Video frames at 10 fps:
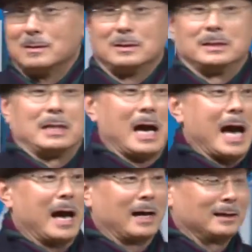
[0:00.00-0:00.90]
they will
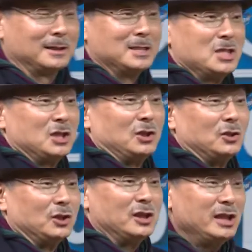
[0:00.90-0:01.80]
think, if
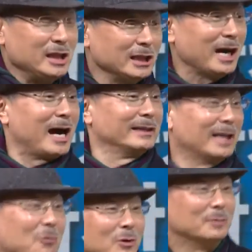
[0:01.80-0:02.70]
you're that
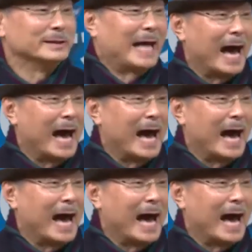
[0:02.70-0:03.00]
successful, then it will